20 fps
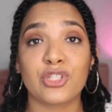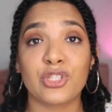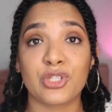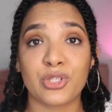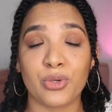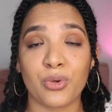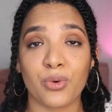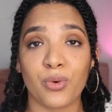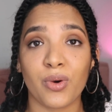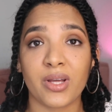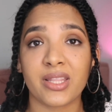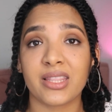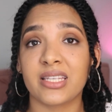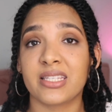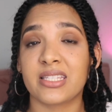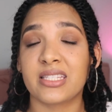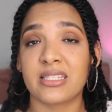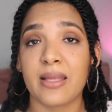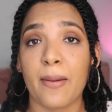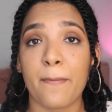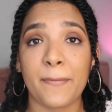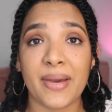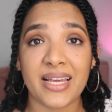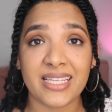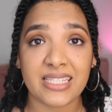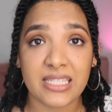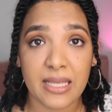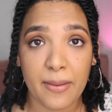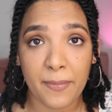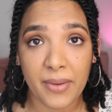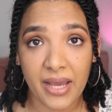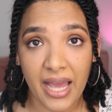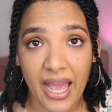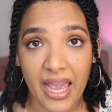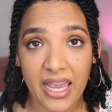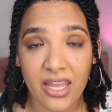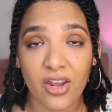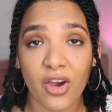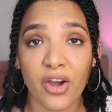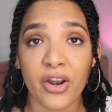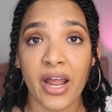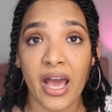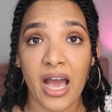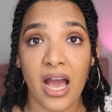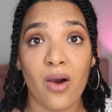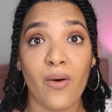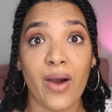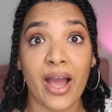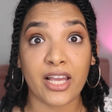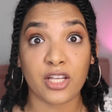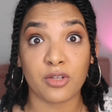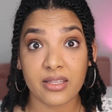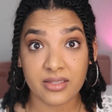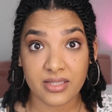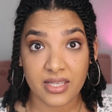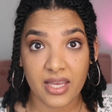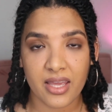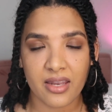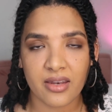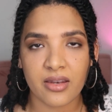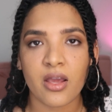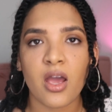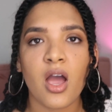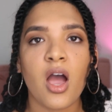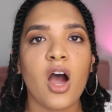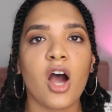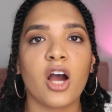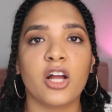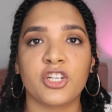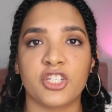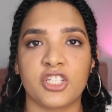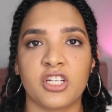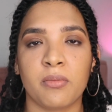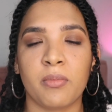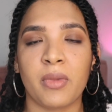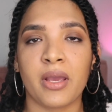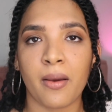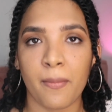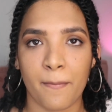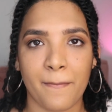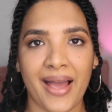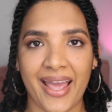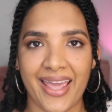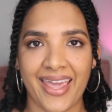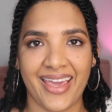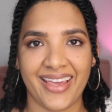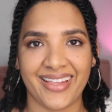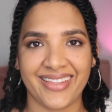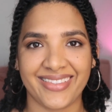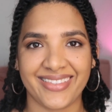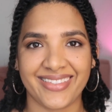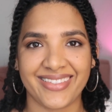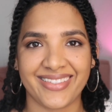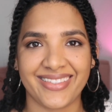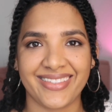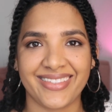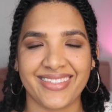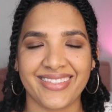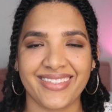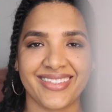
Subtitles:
to the step-by-step guide on how I intend on trimming my ends.